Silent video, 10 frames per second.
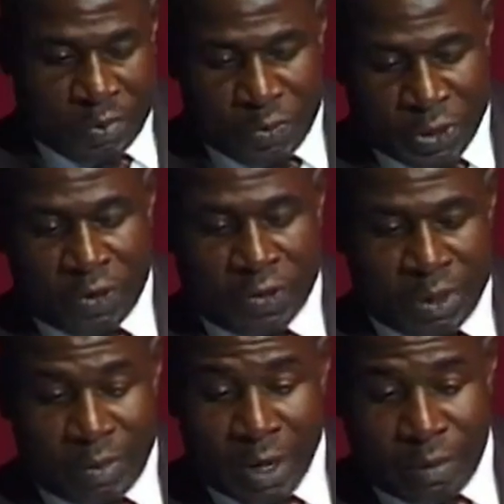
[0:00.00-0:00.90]
which is
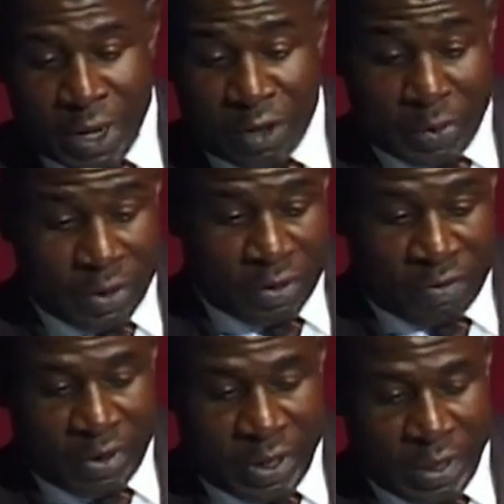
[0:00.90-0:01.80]
demand management
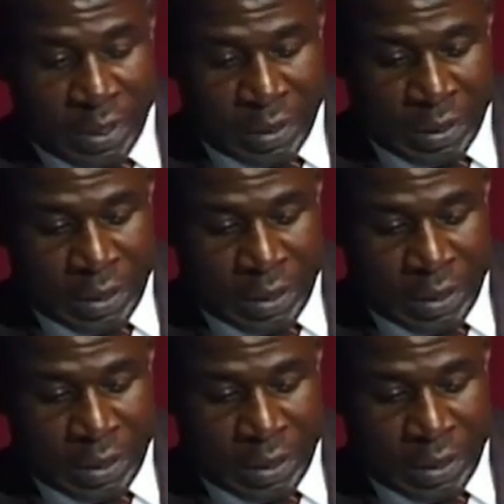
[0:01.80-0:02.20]
driven.